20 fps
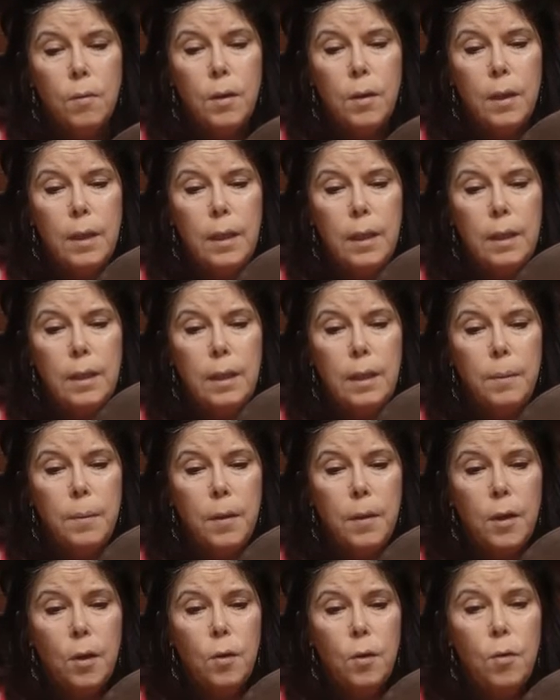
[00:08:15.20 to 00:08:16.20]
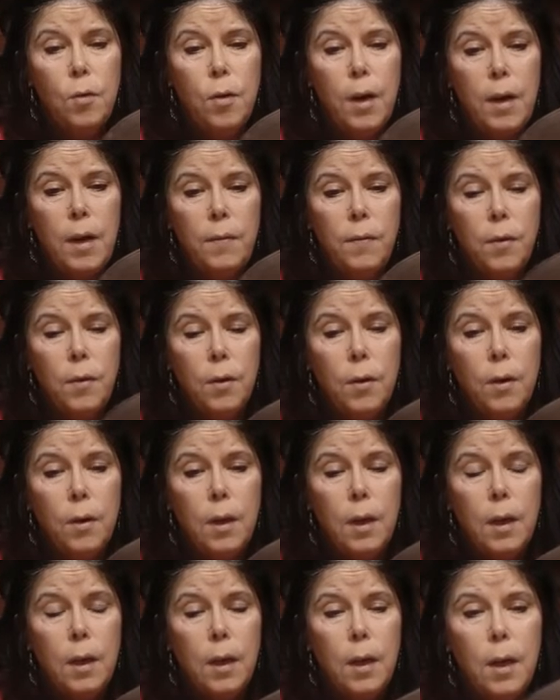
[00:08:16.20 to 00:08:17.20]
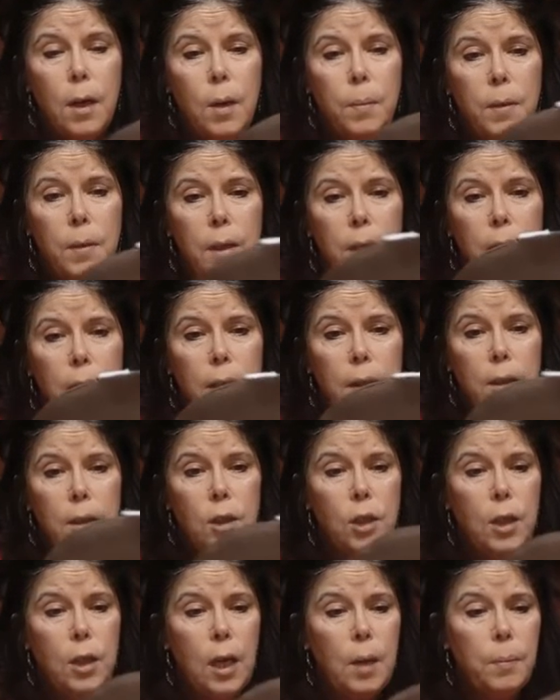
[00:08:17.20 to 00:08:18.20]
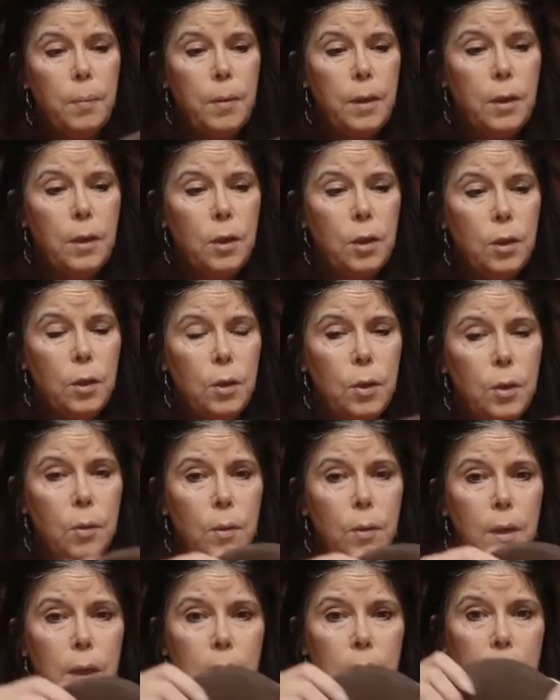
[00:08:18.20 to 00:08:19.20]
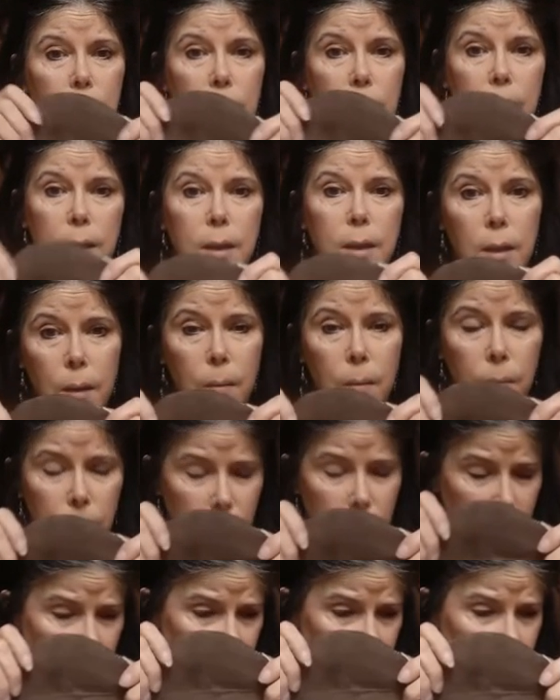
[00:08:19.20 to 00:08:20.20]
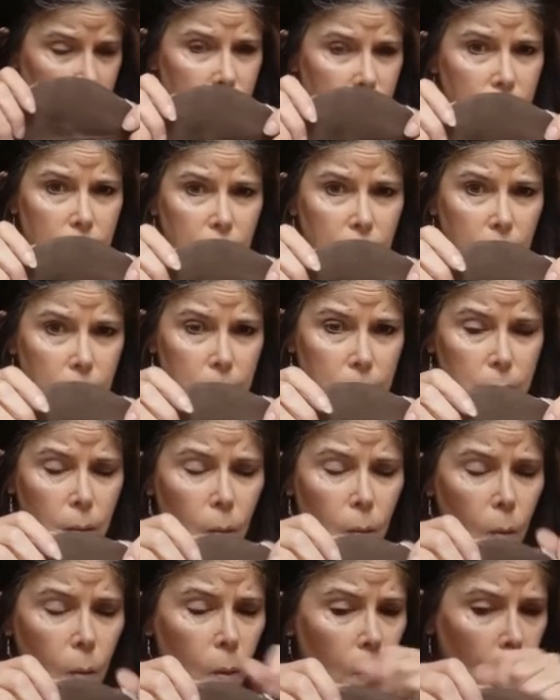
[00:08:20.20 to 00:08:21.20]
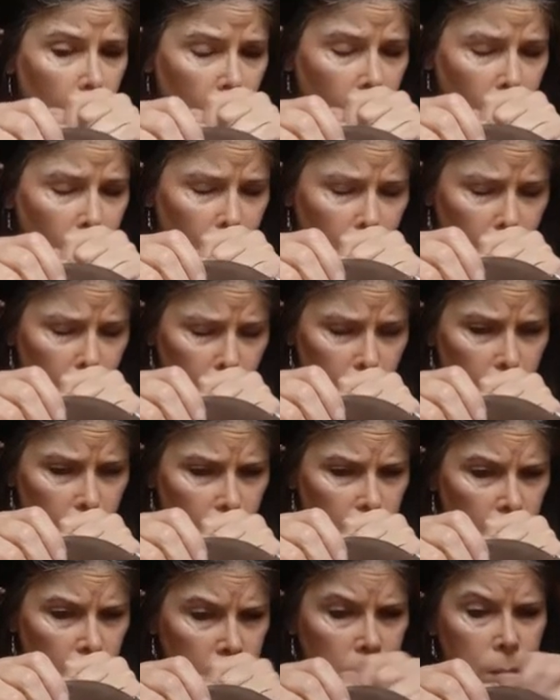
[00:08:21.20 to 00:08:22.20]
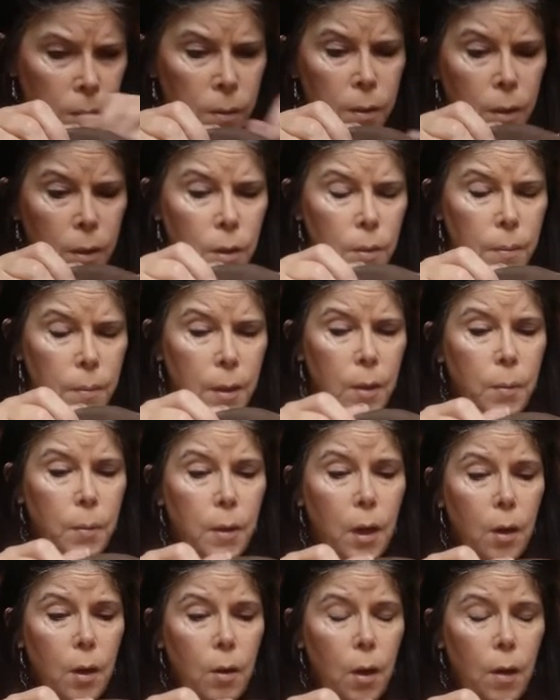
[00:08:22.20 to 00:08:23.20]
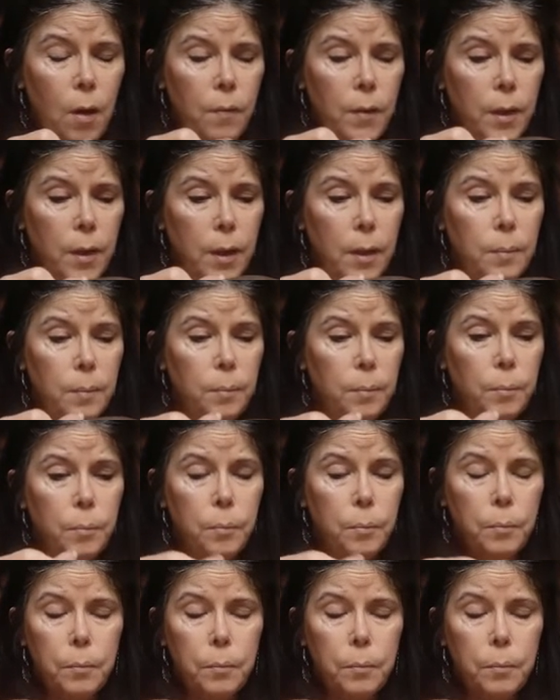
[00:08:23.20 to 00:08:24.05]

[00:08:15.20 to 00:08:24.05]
really easy. But they're great for helping to get the shape into, and just something this size. Excuse me, here we go, coughing again.